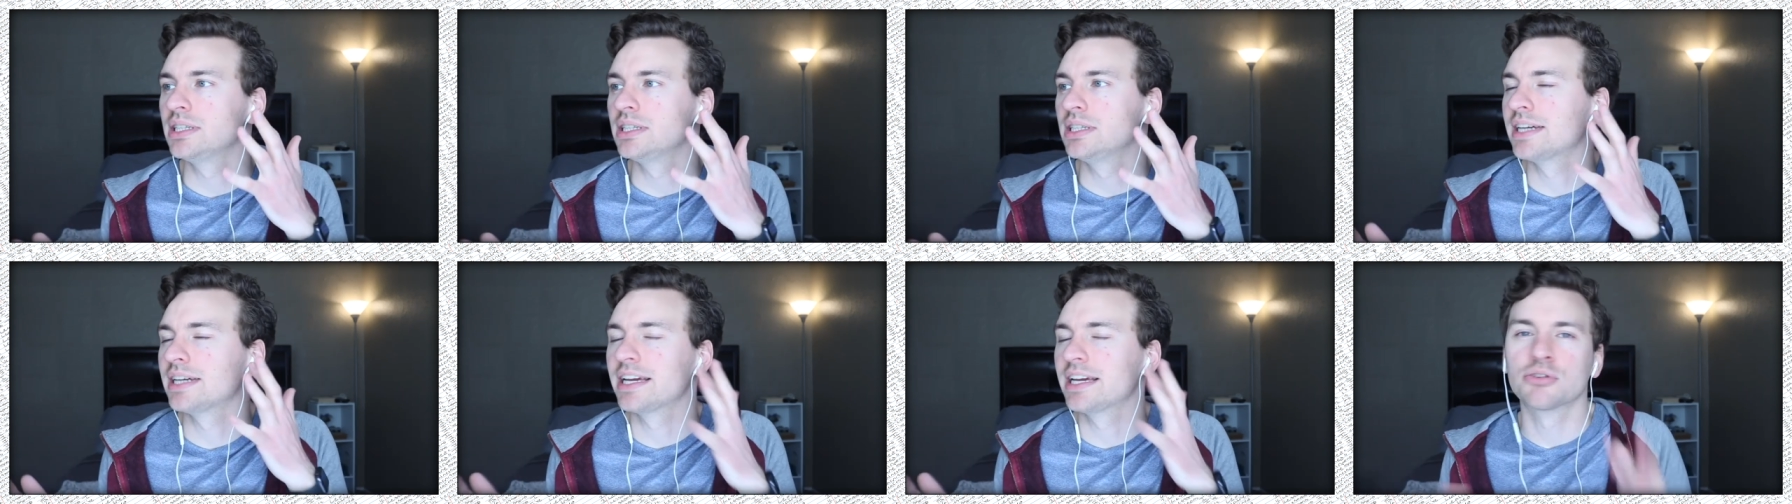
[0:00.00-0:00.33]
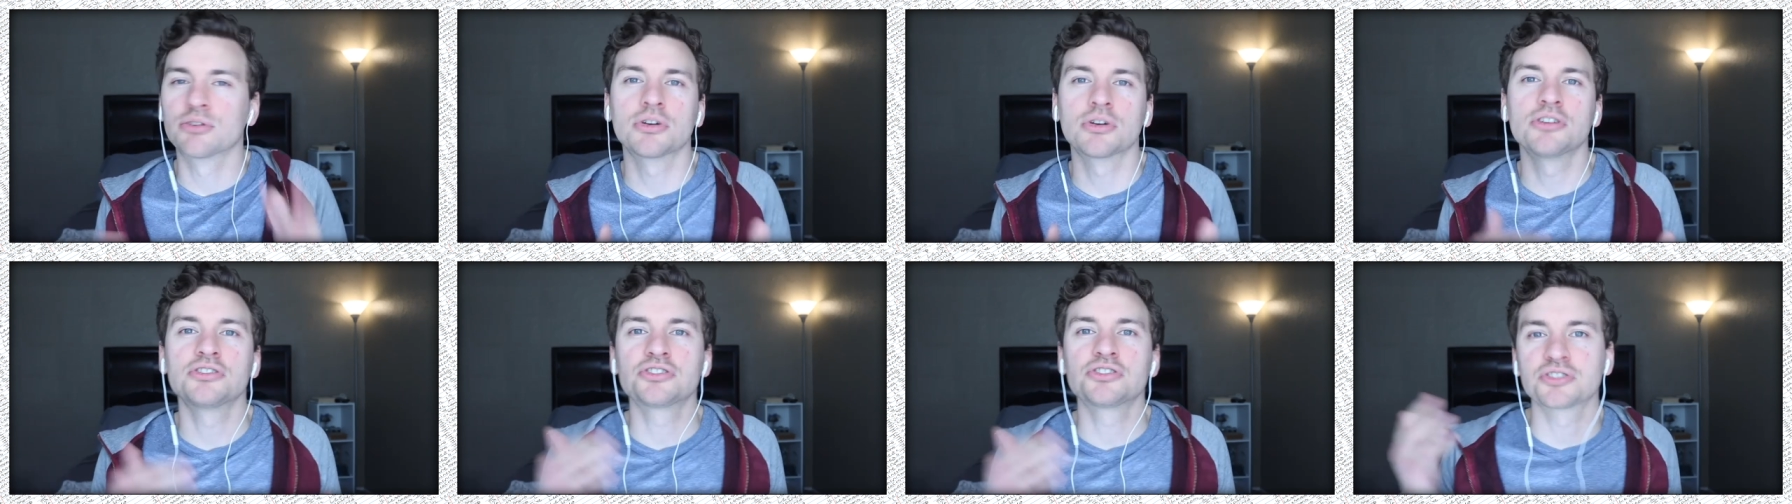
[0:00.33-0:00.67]
like
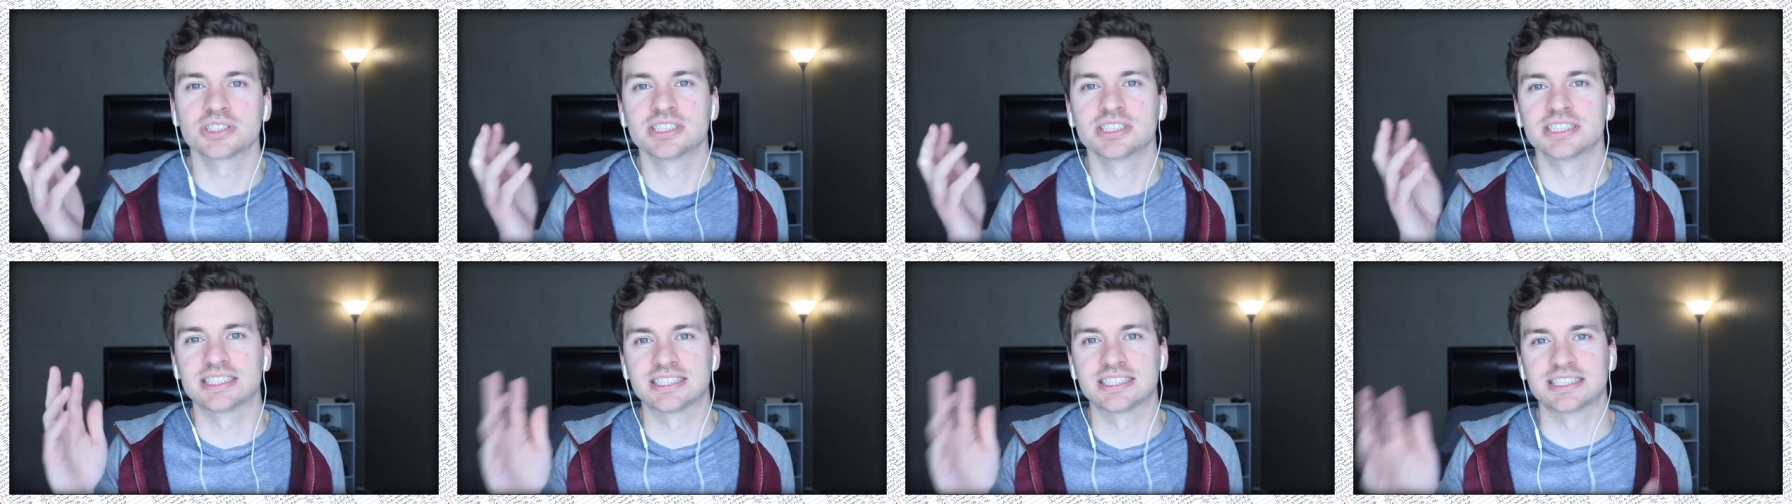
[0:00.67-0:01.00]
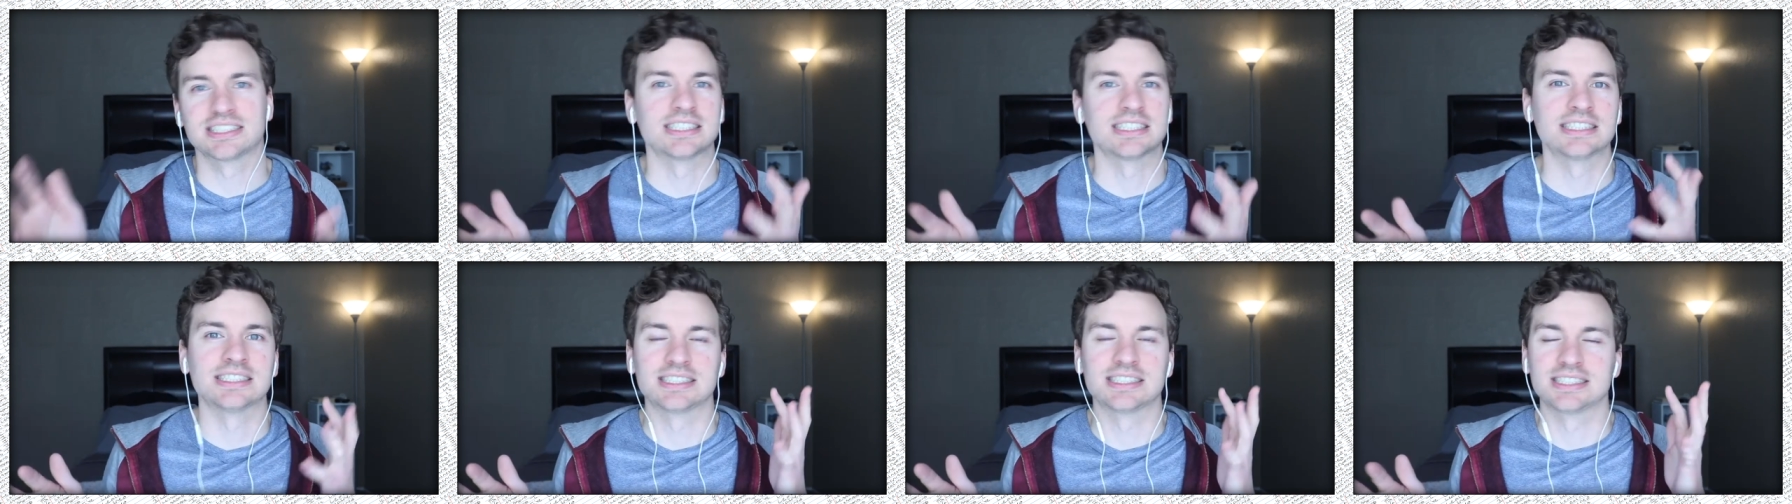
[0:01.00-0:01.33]
grocery lists
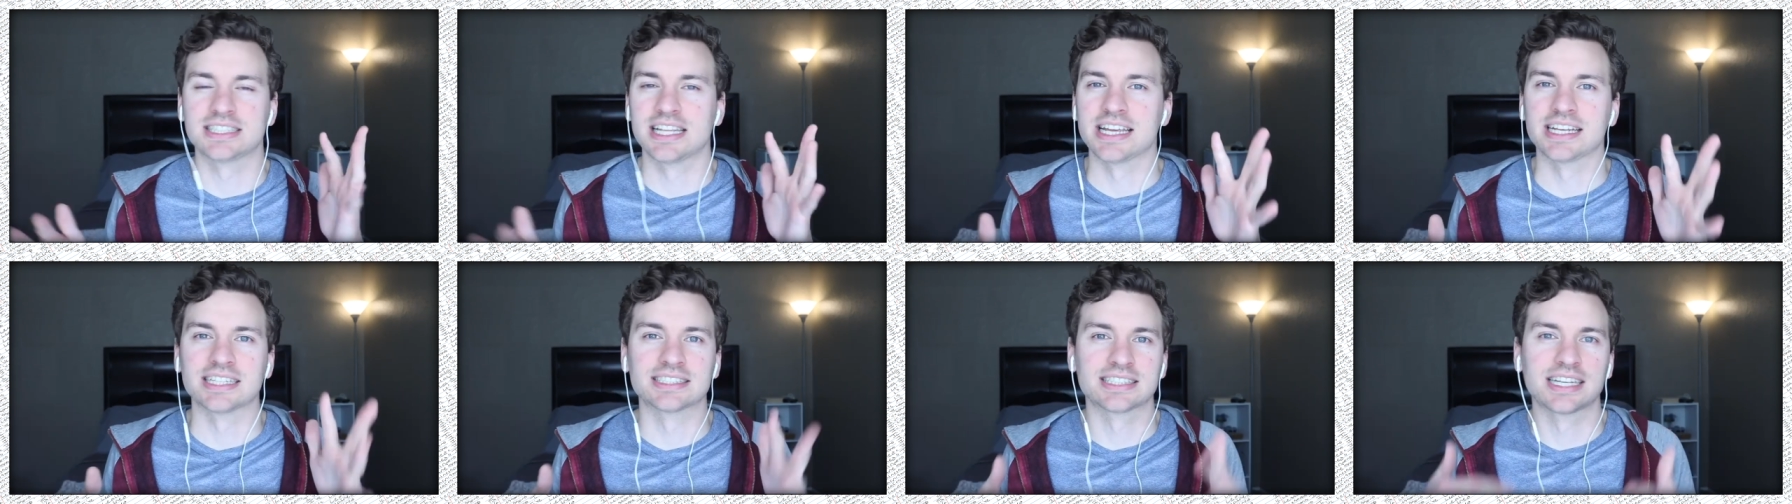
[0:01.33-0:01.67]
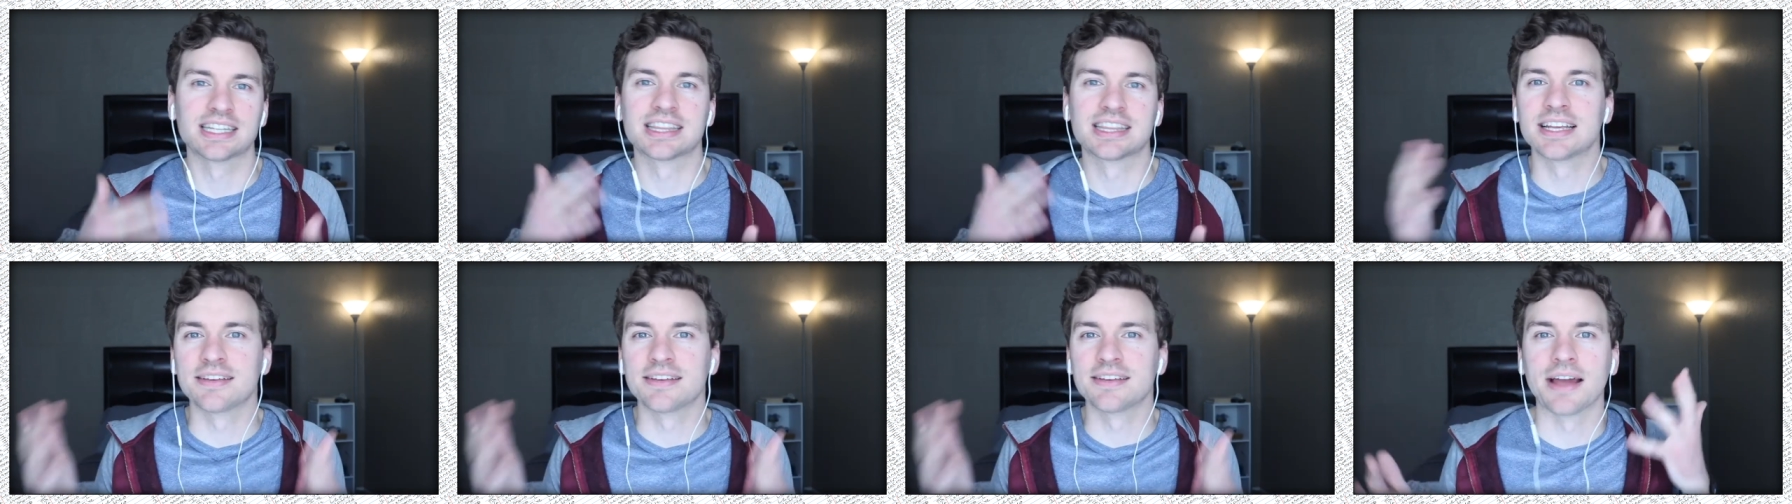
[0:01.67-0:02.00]
and things, I
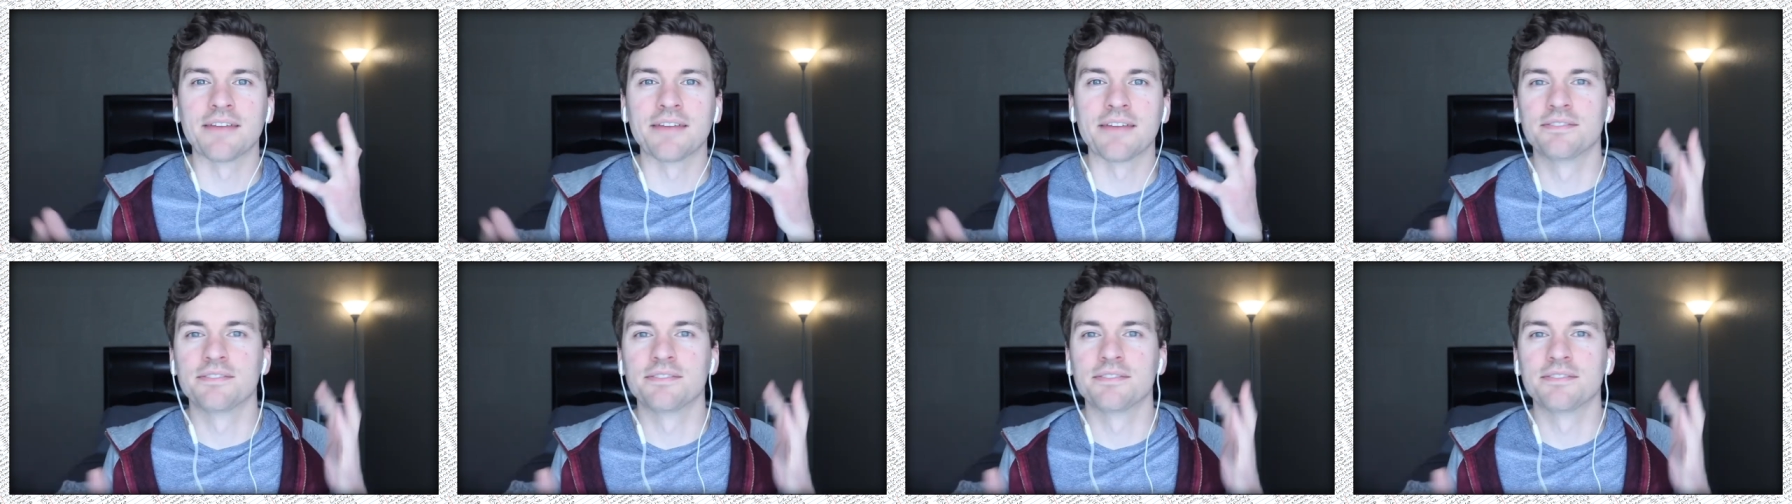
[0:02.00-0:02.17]
think yeah.